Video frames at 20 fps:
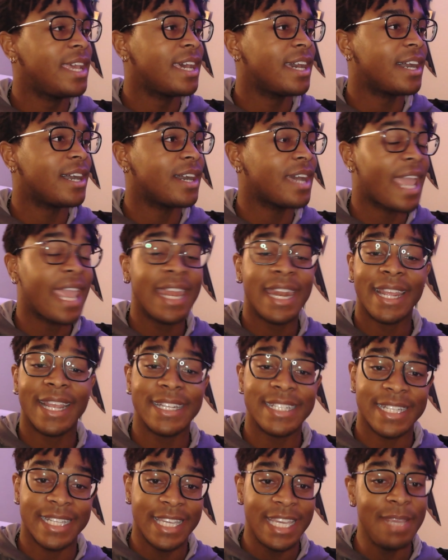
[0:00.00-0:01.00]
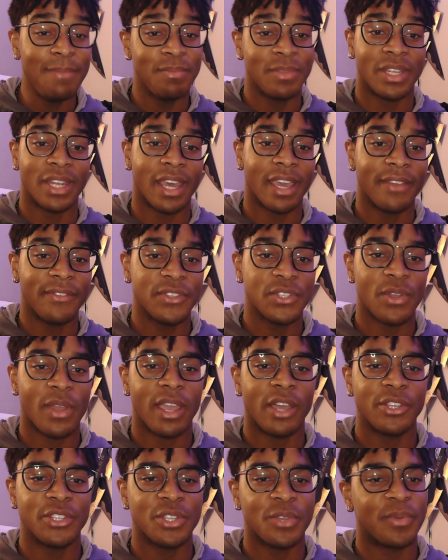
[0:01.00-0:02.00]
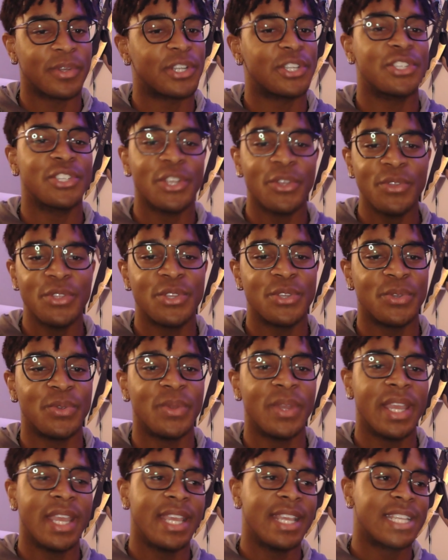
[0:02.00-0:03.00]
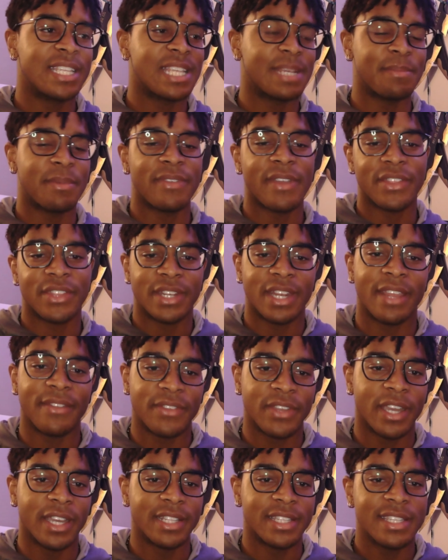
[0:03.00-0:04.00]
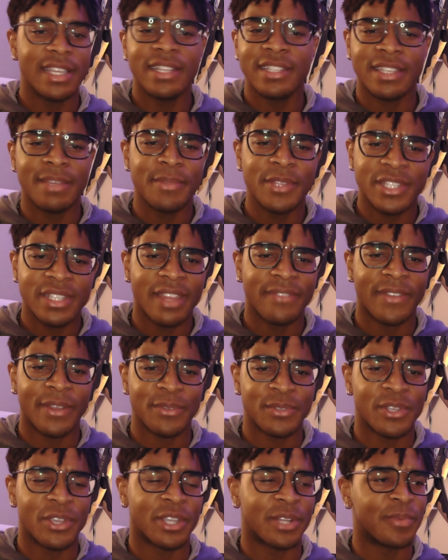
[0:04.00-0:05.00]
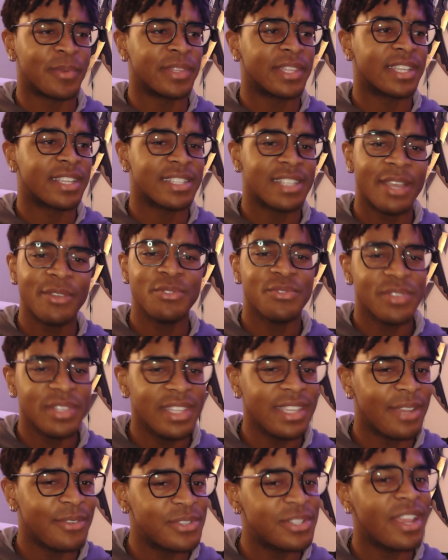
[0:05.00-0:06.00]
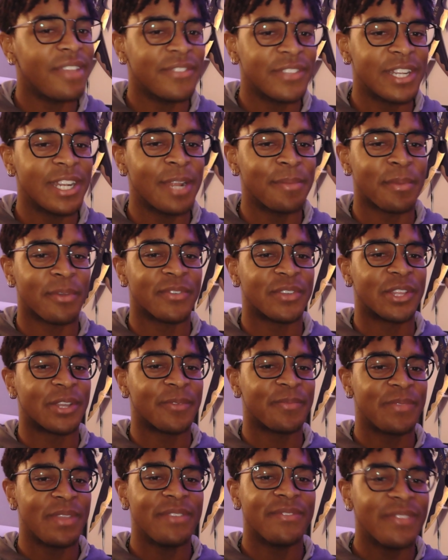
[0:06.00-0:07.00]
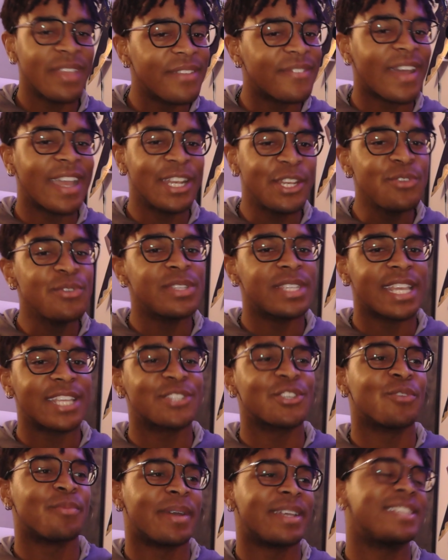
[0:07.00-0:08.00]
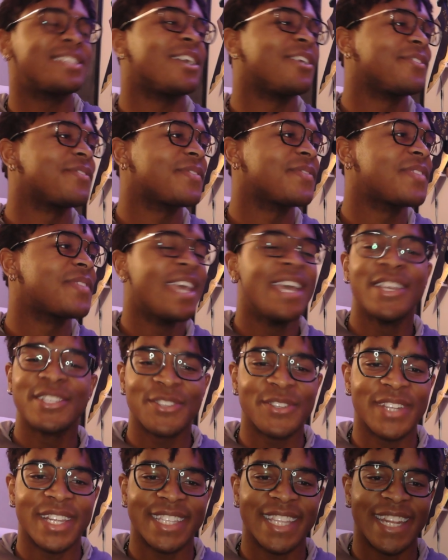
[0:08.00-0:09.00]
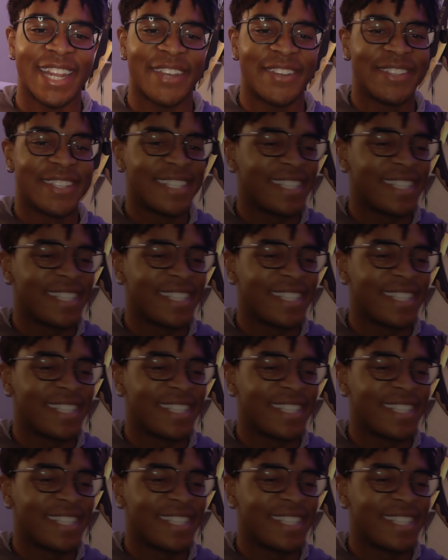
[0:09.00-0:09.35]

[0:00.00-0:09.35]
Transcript: And I got to keep the knife, so I also want to show you some of how the knife cuts and some of the stuff I was cooking with it, because I was chefing it up over there, if I do say so myself. So check that out.